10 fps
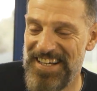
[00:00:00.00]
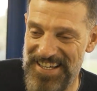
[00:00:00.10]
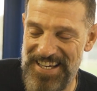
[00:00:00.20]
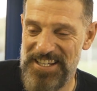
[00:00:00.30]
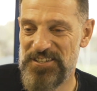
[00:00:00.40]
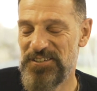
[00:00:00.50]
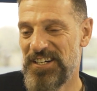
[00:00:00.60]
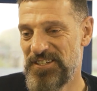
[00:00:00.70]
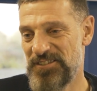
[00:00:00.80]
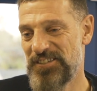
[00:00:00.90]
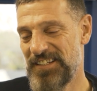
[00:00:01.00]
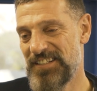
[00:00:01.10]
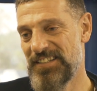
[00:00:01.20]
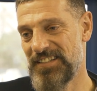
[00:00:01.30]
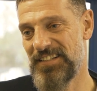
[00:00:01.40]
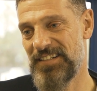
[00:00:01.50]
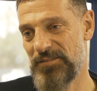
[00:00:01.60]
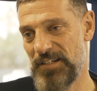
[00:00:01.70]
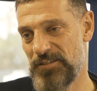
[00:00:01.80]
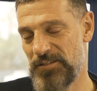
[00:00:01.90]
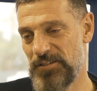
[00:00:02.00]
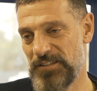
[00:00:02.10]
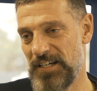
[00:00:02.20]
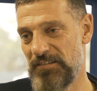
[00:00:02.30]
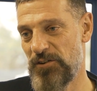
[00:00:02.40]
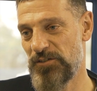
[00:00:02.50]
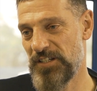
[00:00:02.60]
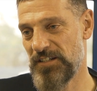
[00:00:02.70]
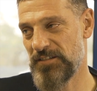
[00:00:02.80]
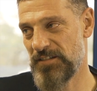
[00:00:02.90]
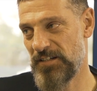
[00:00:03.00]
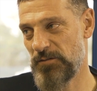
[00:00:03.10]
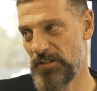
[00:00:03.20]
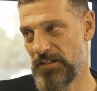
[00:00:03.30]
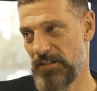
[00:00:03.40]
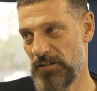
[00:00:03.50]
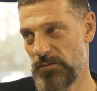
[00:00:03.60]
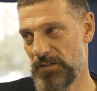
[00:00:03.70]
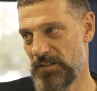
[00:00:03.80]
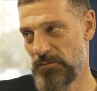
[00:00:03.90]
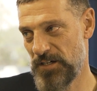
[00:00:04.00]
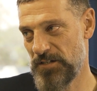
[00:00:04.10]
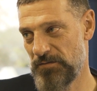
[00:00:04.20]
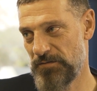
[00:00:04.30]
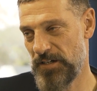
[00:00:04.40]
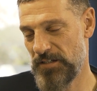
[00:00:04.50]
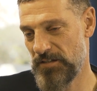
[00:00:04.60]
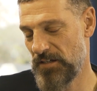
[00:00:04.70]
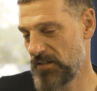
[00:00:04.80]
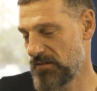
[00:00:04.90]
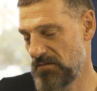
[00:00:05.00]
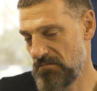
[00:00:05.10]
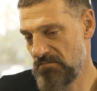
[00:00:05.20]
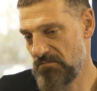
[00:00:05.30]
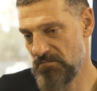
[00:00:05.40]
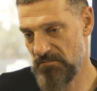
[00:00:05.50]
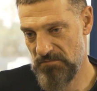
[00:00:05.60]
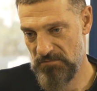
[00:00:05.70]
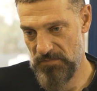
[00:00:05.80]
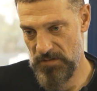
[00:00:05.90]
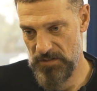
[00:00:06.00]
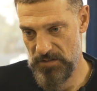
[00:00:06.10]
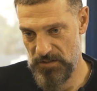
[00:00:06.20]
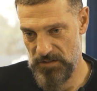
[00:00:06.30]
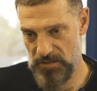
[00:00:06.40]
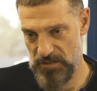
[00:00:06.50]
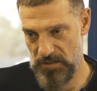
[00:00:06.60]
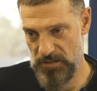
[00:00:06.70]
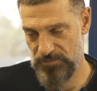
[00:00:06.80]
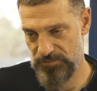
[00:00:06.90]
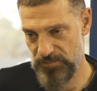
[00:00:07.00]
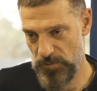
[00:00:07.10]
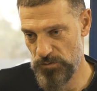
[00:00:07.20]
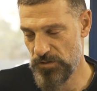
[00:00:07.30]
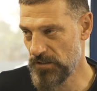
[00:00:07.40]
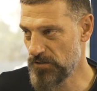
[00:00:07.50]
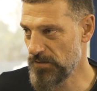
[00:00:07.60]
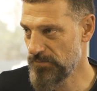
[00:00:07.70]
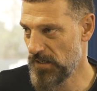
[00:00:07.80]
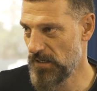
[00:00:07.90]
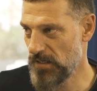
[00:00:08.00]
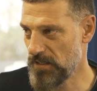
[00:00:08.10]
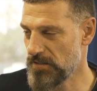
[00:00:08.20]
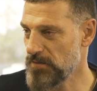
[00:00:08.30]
Yeah, I do. It's because I have contacts still with some Russian friends, and it's a good country. I like